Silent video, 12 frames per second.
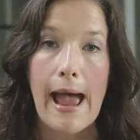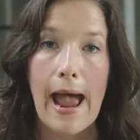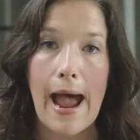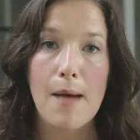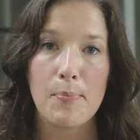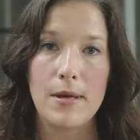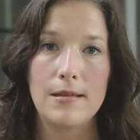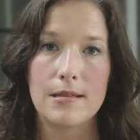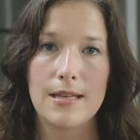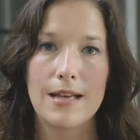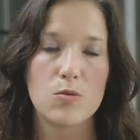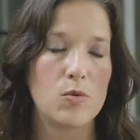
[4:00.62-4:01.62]

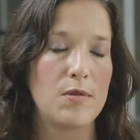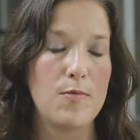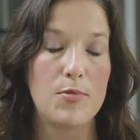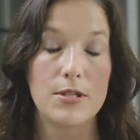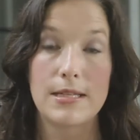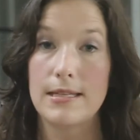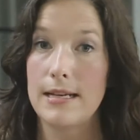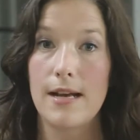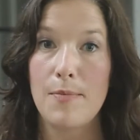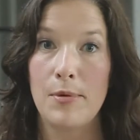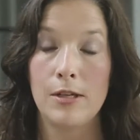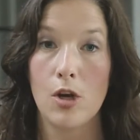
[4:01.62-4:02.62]
happens. That's when people sit
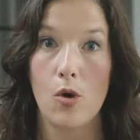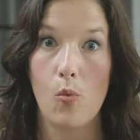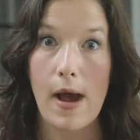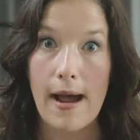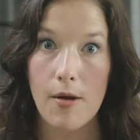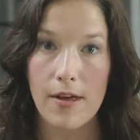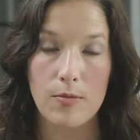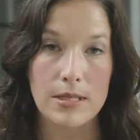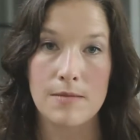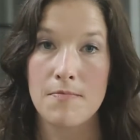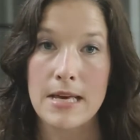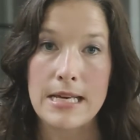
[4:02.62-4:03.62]
up and go, wow, that
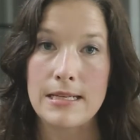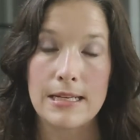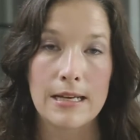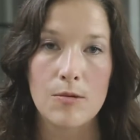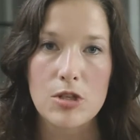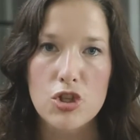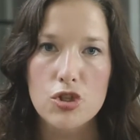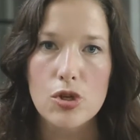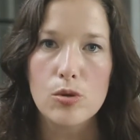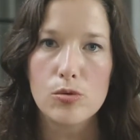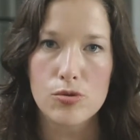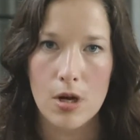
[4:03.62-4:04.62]
was amazing. I was
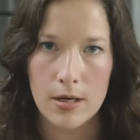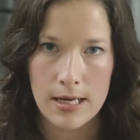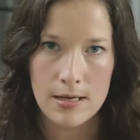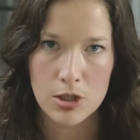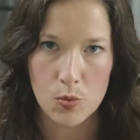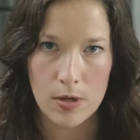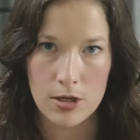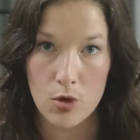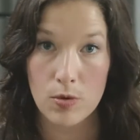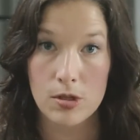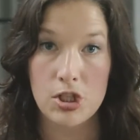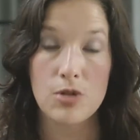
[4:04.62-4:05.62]
so drawn into what
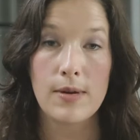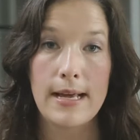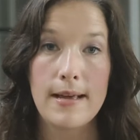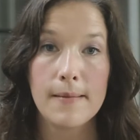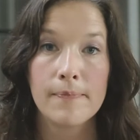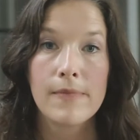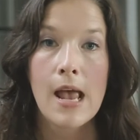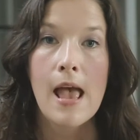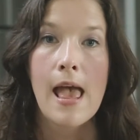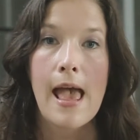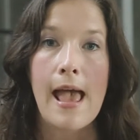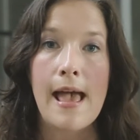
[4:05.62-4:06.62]
you were doing.
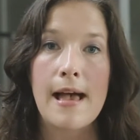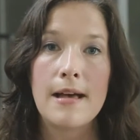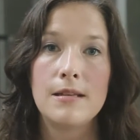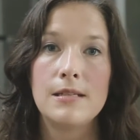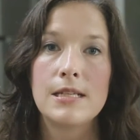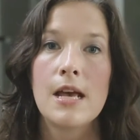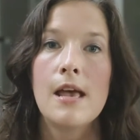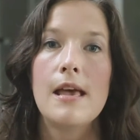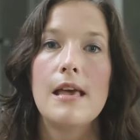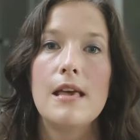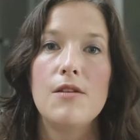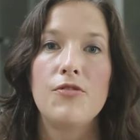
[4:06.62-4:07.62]
And
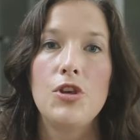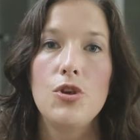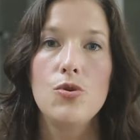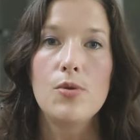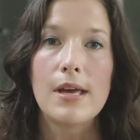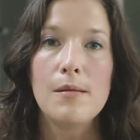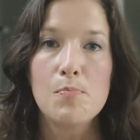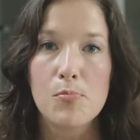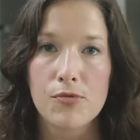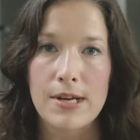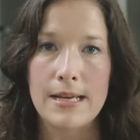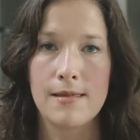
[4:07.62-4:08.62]
if you can
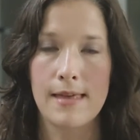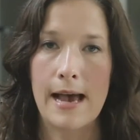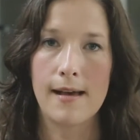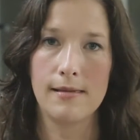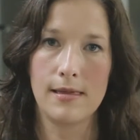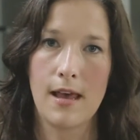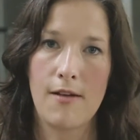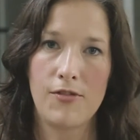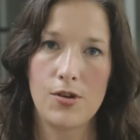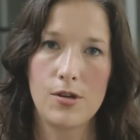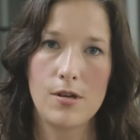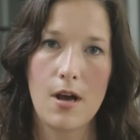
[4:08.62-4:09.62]
bring that
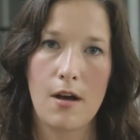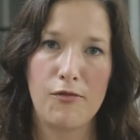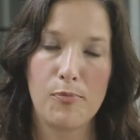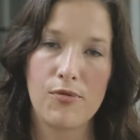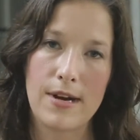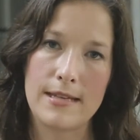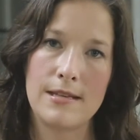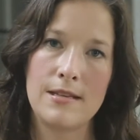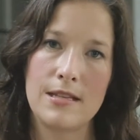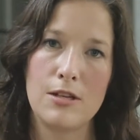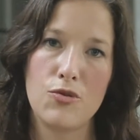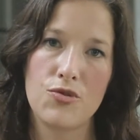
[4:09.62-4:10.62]
level of
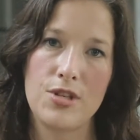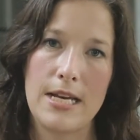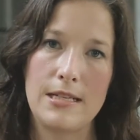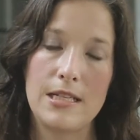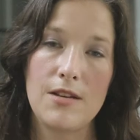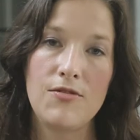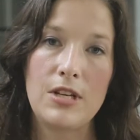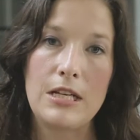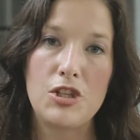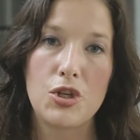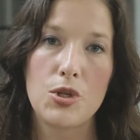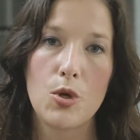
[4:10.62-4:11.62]
presence and
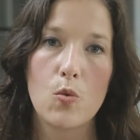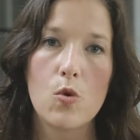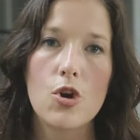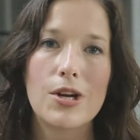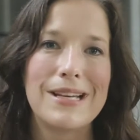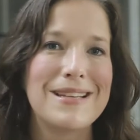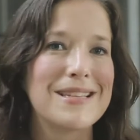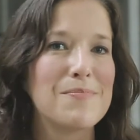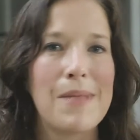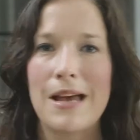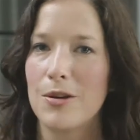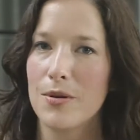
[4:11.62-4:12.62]
creativity to your work, it
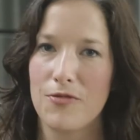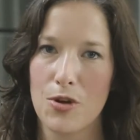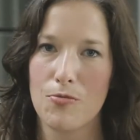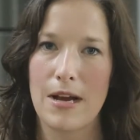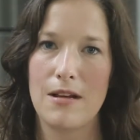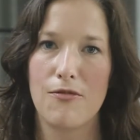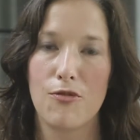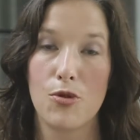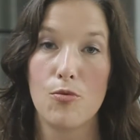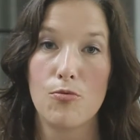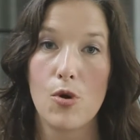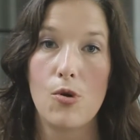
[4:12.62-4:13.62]
doesn't matter if you're right for
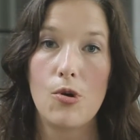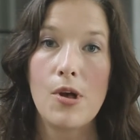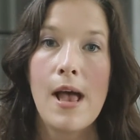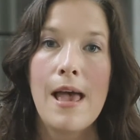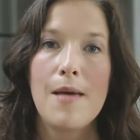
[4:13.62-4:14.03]
the role,